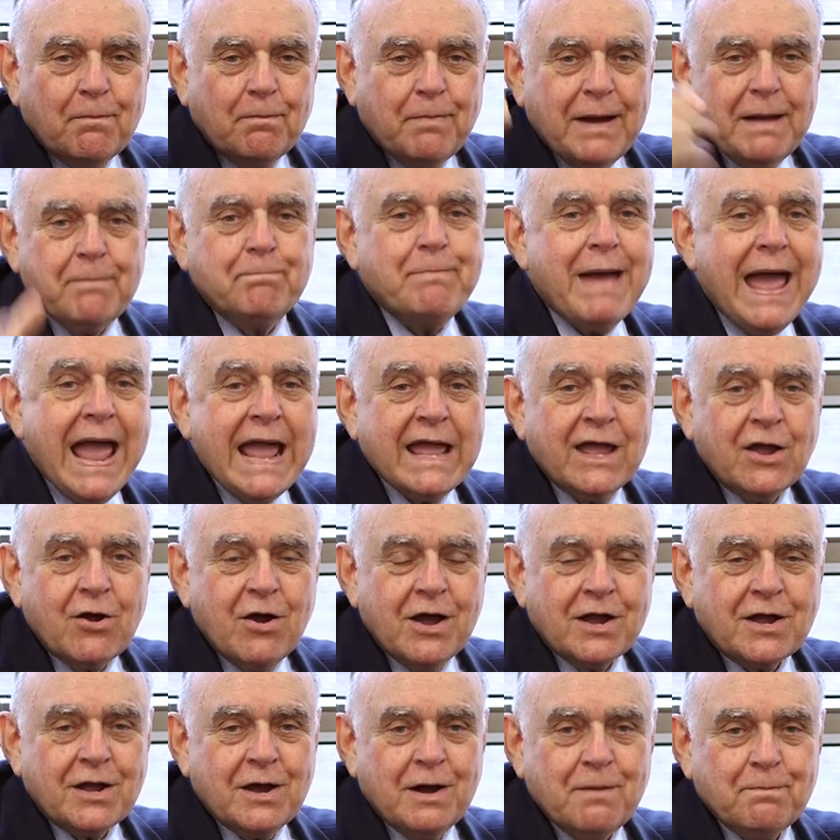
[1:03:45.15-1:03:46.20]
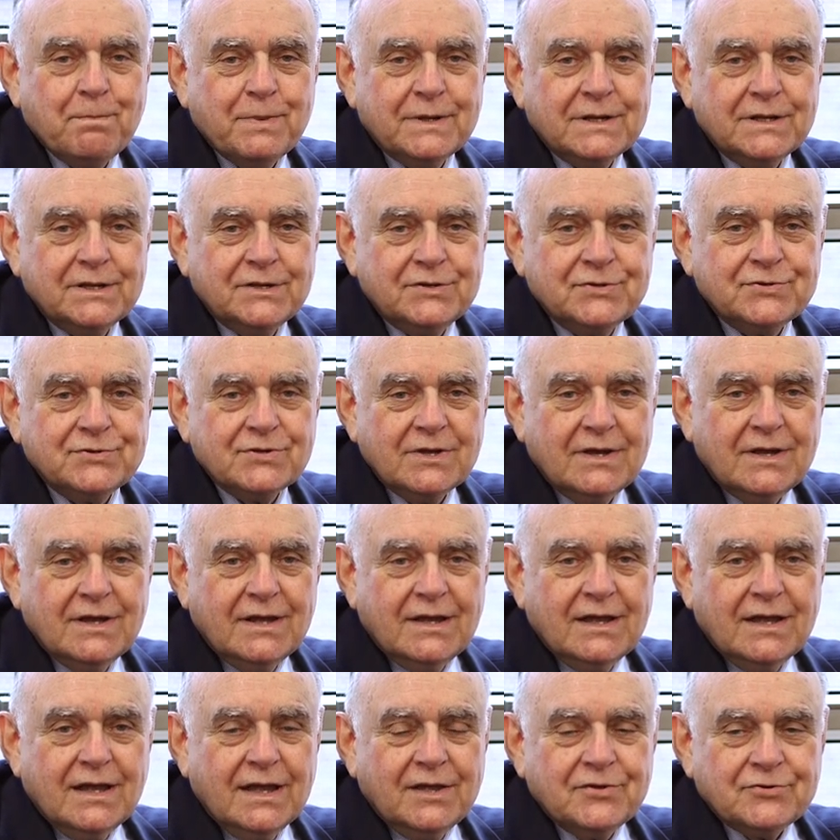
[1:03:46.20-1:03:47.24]
by banging on companies.
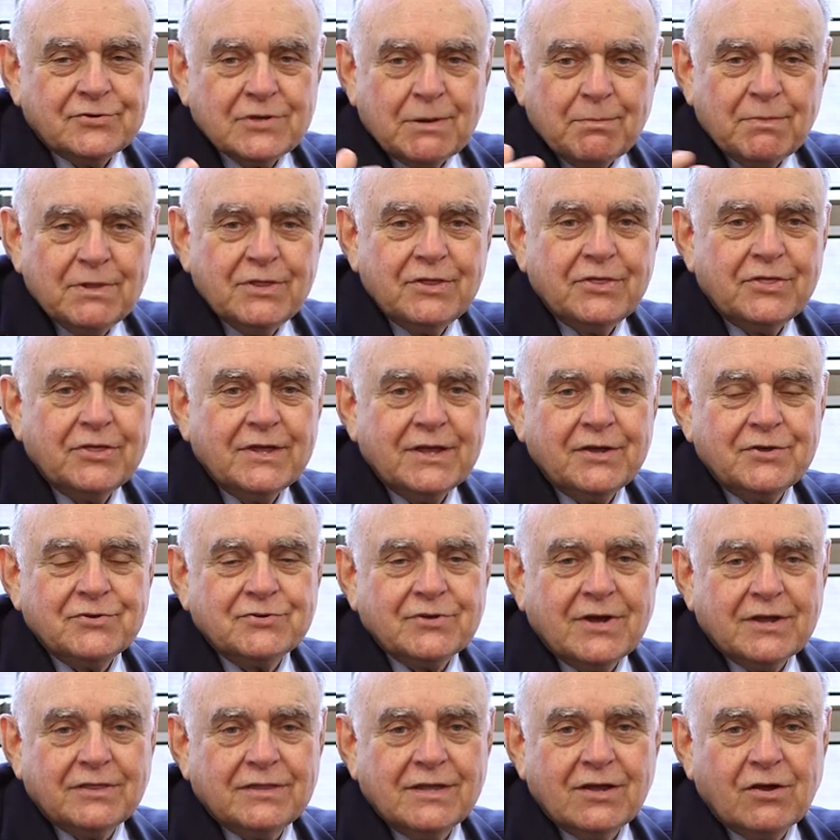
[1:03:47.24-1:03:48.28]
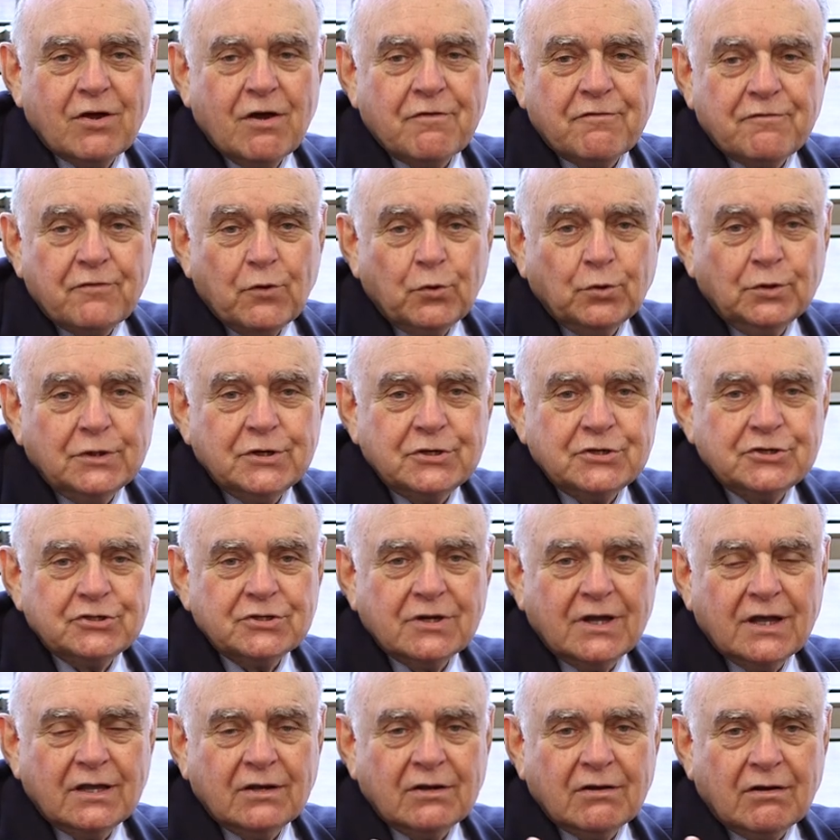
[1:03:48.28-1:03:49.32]
And some of the things I think are foolish
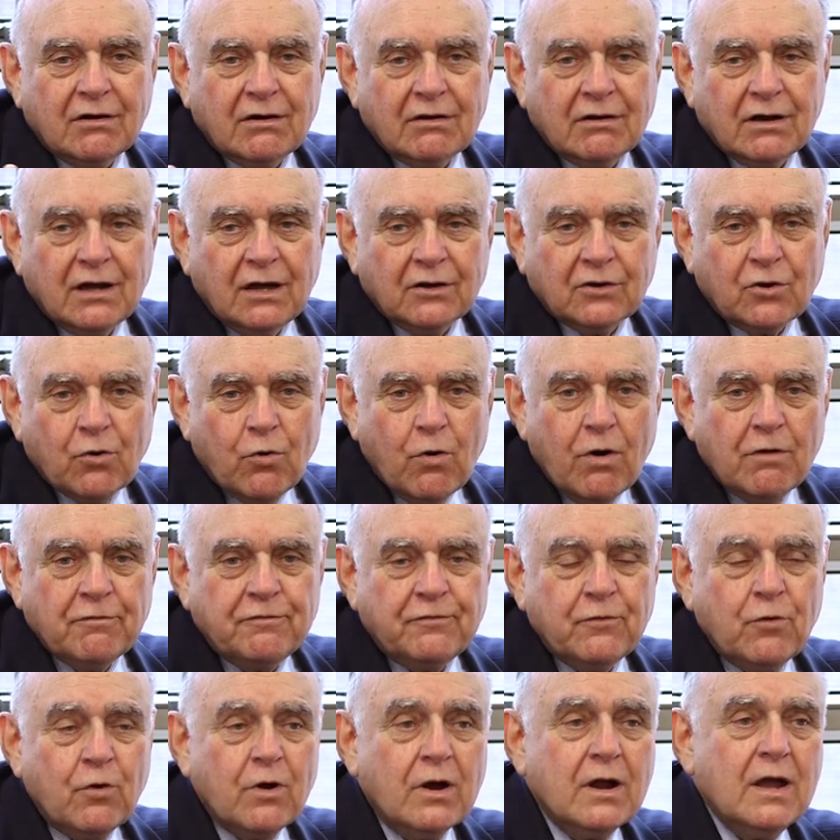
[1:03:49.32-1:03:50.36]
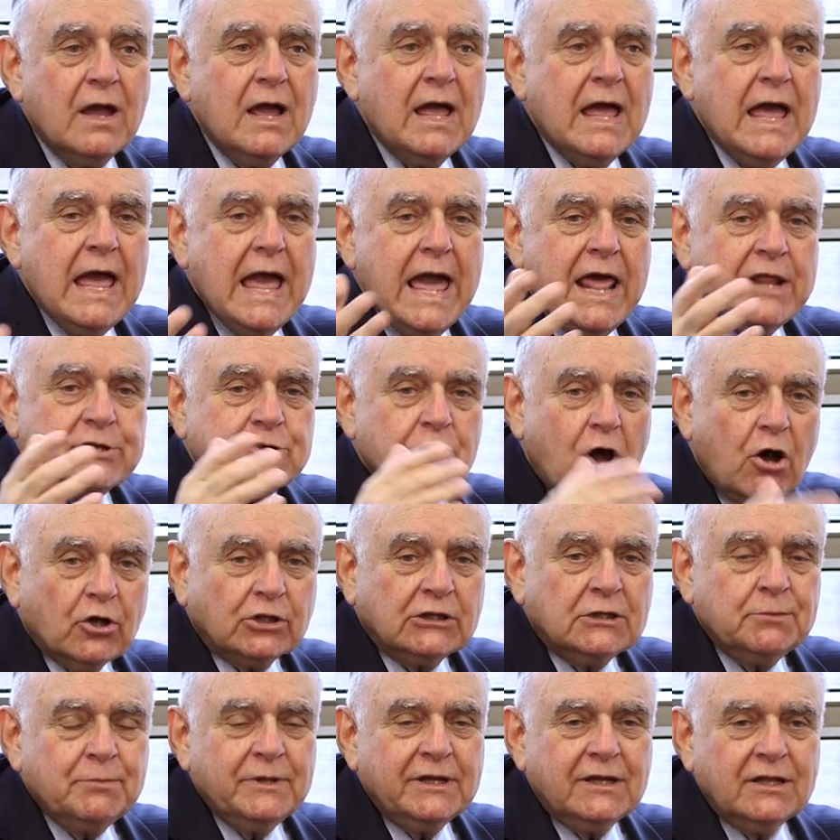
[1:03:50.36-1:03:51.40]
and are uncalled for. It's
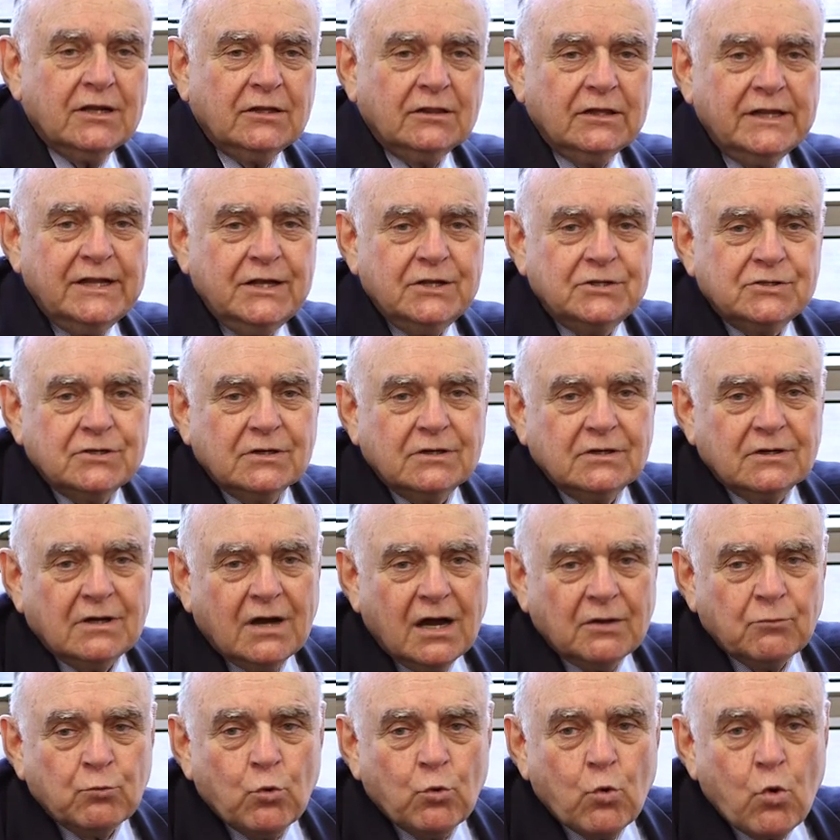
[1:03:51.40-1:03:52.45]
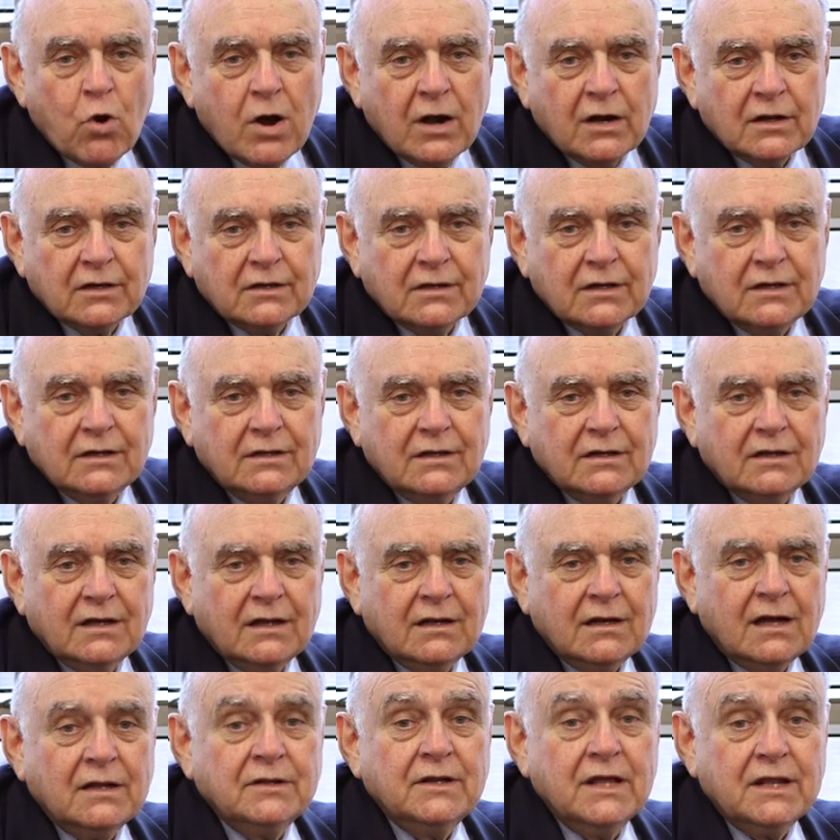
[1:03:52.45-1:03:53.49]
ultimately going to lead to unwarranted
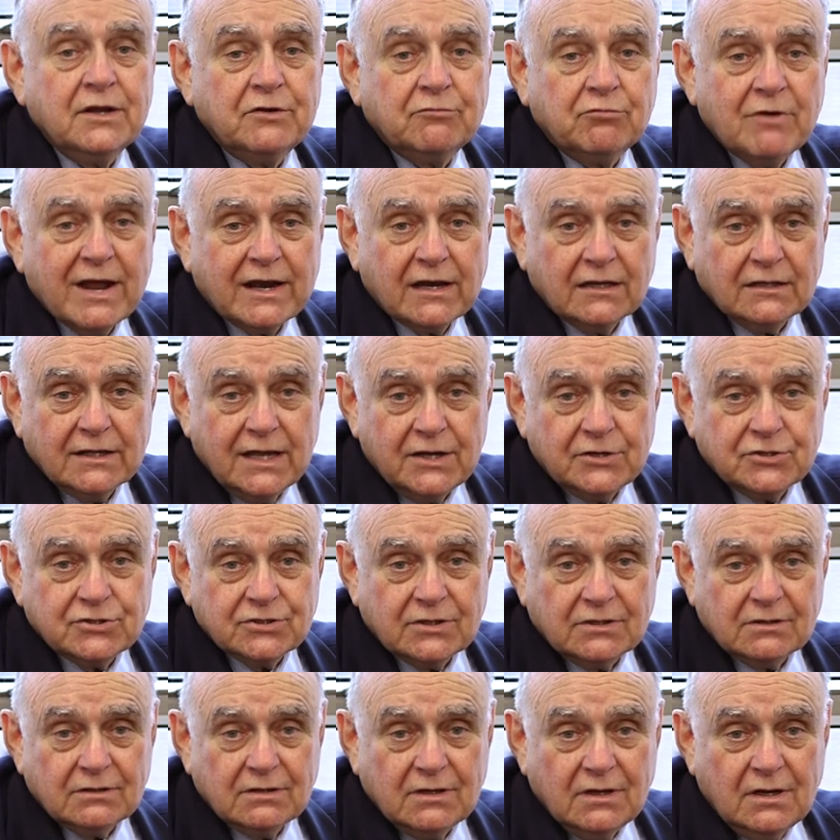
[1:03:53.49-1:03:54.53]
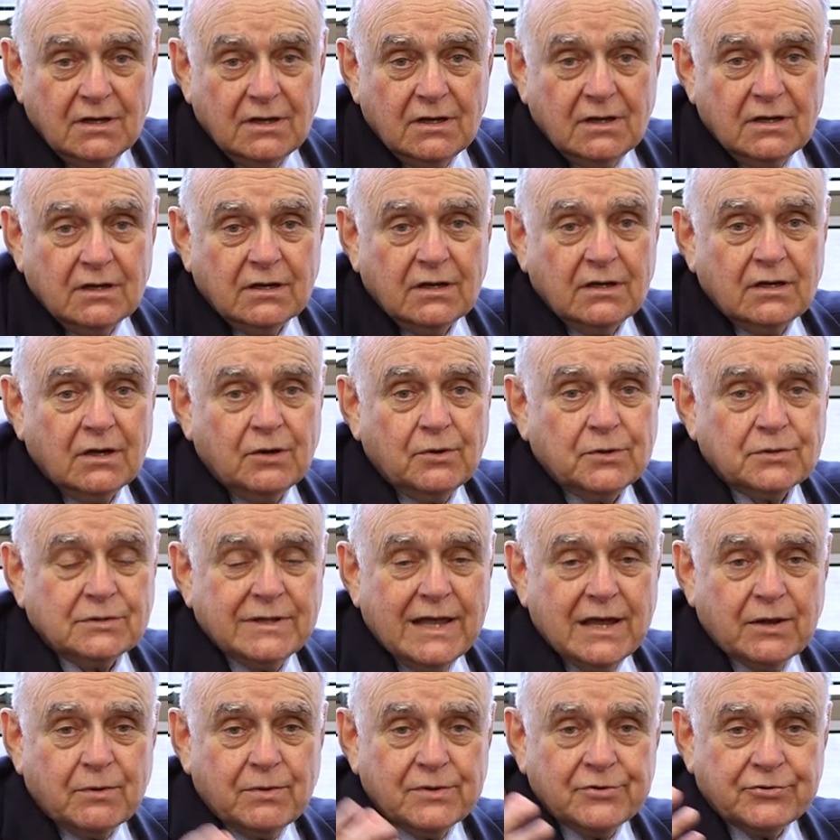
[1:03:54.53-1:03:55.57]
and unneeded regulation. You know, it's
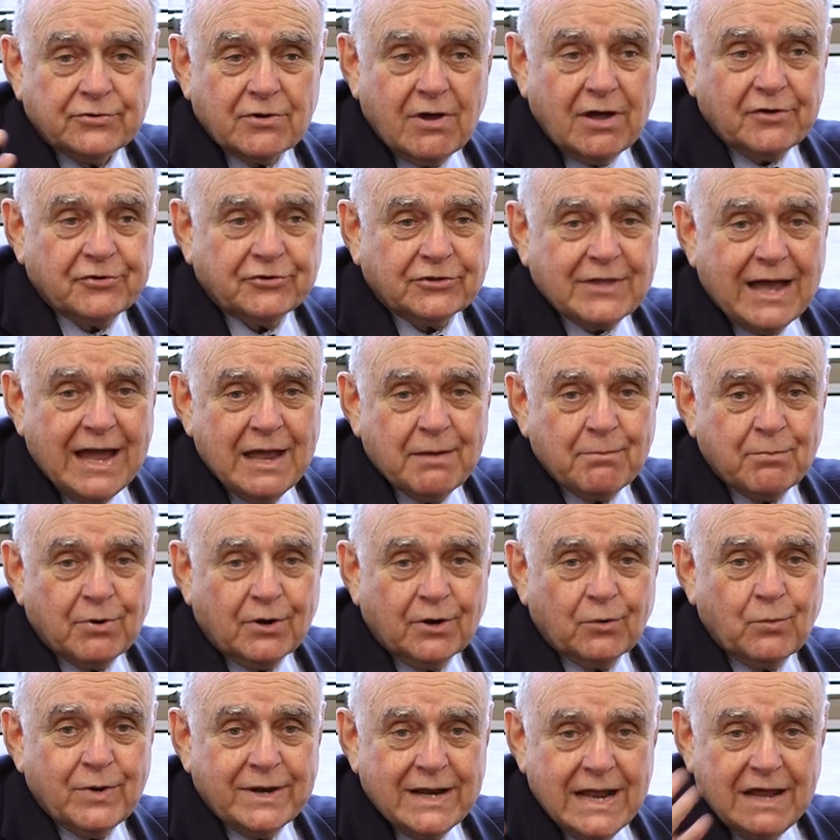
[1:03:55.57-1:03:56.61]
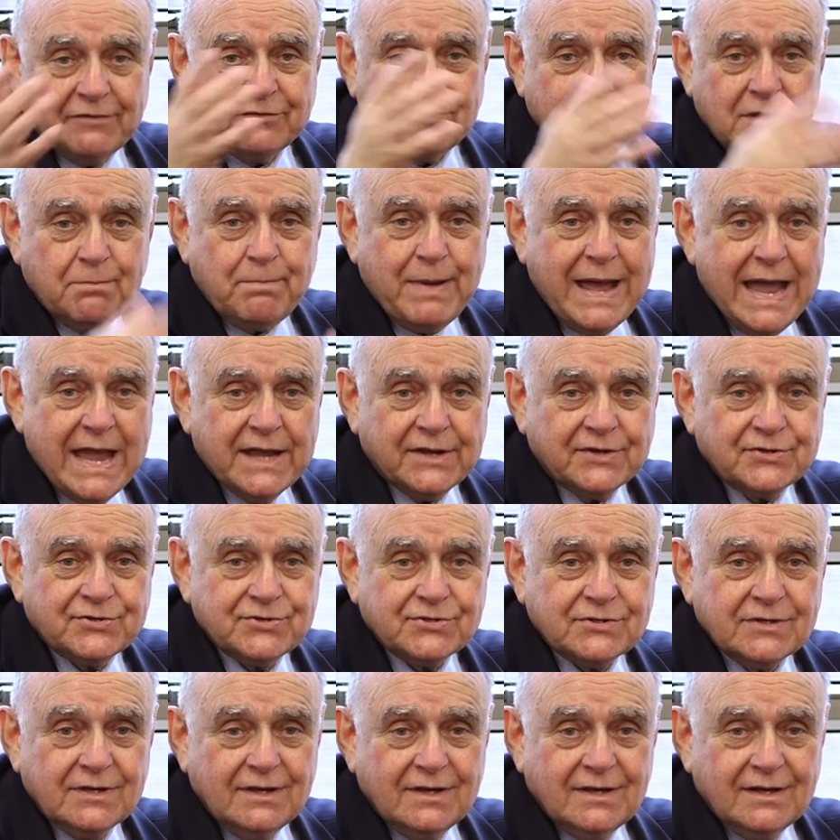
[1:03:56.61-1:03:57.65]
like when Saul Steinberg went after the banks,